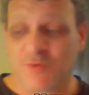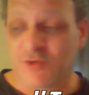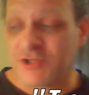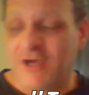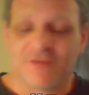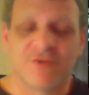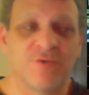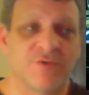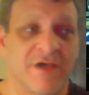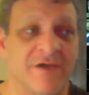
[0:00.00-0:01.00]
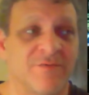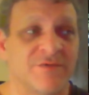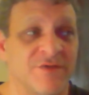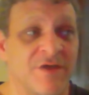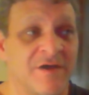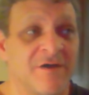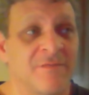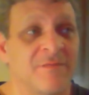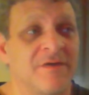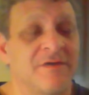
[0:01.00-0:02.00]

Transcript: where John Cusack was there,